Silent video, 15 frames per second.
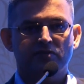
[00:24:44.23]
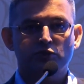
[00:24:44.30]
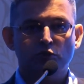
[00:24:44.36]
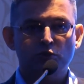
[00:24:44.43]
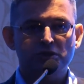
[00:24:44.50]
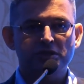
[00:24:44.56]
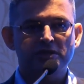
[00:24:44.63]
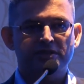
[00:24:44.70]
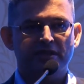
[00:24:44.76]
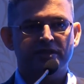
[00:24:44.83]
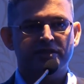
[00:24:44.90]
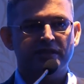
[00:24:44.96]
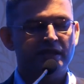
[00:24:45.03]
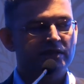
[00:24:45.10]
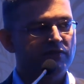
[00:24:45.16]
Social
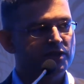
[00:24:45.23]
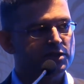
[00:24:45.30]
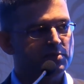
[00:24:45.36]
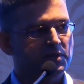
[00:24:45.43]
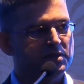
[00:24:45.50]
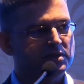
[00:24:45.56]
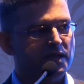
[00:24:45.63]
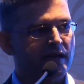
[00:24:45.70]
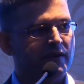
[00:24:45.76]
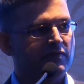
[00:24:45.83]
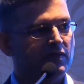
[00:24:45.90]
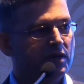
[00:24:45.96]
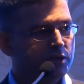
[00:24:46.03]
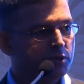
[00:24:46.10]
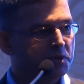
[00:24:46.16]
sector investments
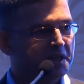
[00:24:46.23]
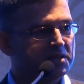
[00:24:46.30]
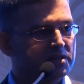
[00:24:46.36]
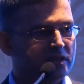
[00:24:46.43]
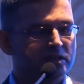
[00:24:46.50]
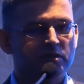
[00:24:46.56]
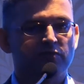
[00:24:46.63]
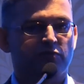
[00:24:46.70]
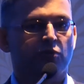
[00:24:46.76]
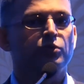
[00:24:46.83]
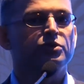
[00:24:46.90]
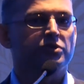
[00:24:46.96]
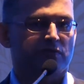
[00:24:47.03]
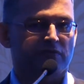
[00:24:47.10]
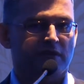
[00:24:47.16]
you can see the
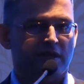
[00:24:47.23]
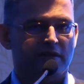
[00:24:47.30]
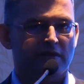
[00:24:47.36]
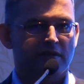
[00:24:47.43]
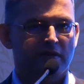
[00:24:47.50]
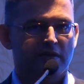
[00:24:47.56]
fruits of that.